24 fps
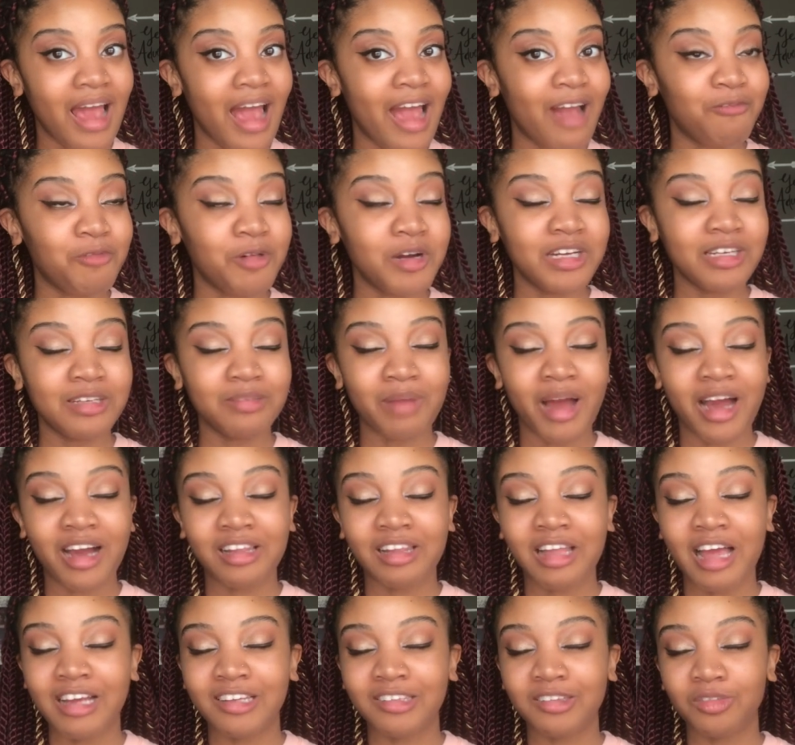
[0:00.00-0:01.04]
I went in my
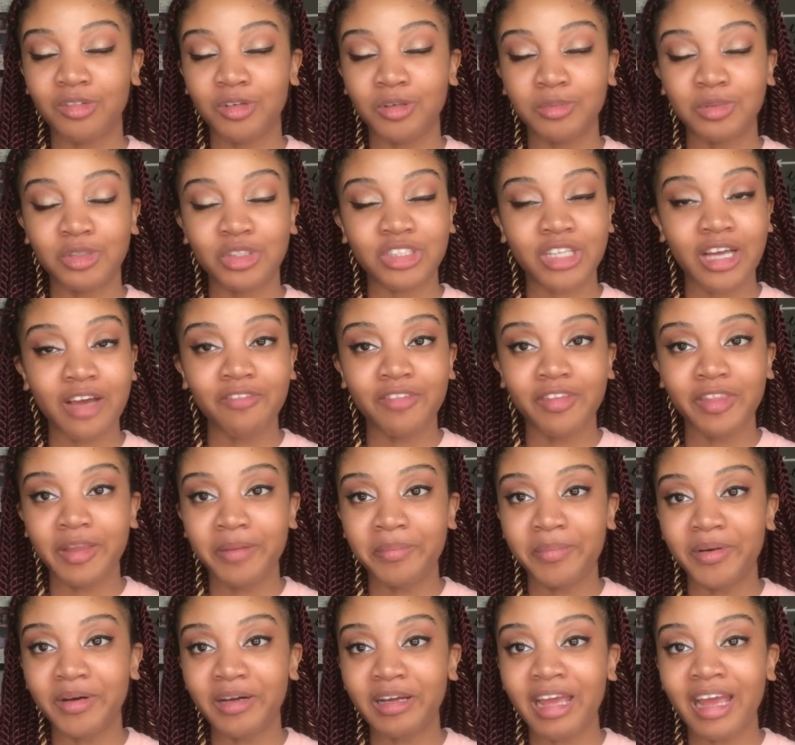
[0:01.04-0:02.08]
classroom shoving the
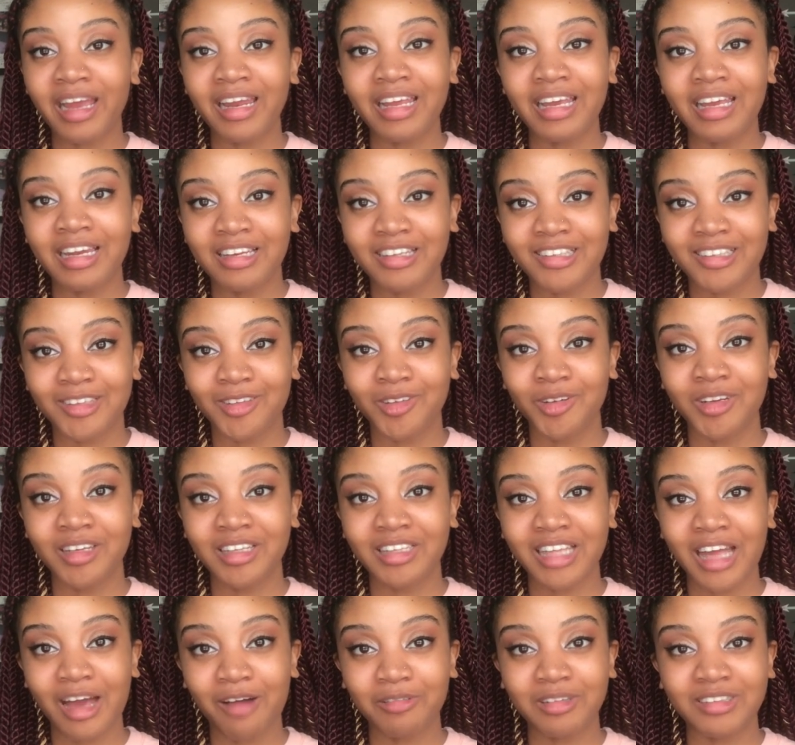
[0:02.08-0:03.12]
book at any
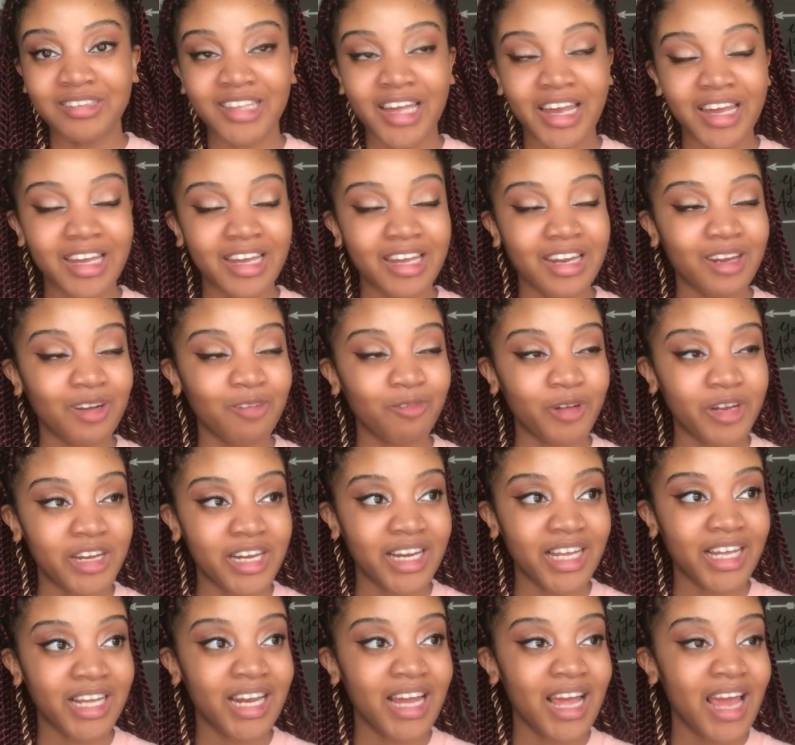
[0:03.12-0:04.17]
student that would take it and
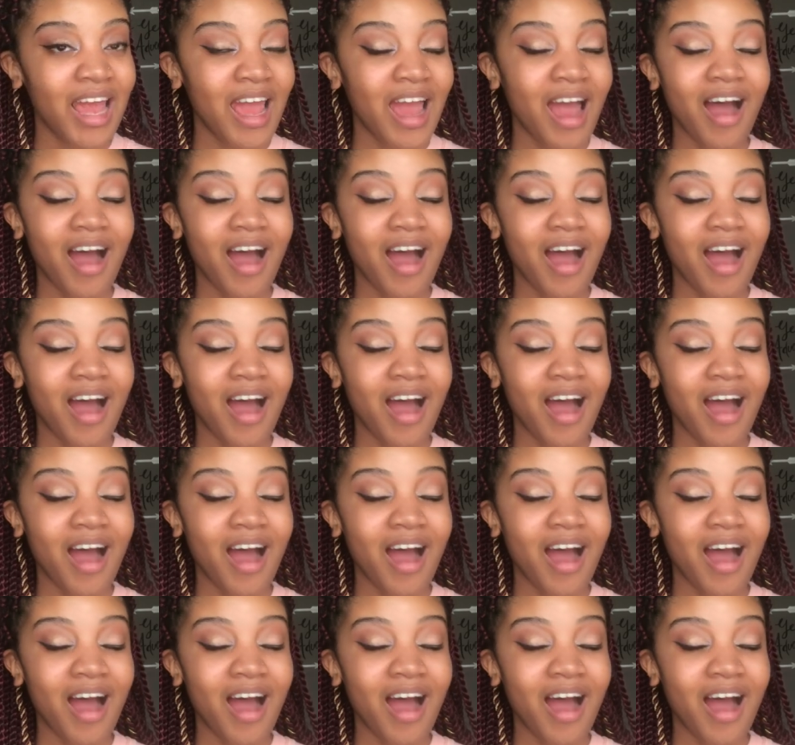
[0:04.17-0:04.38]
read it.